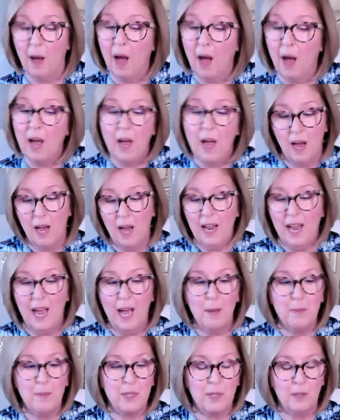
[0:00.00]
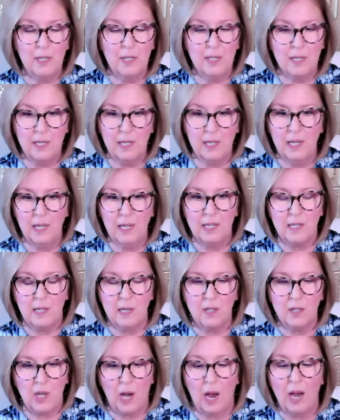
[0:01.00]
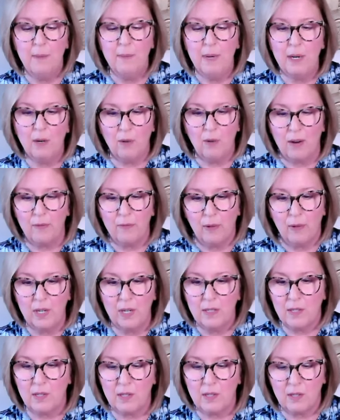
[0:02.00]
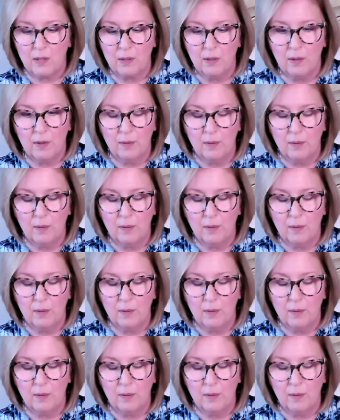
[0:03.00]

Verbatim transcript: I, I absolutely see it as a timing reference.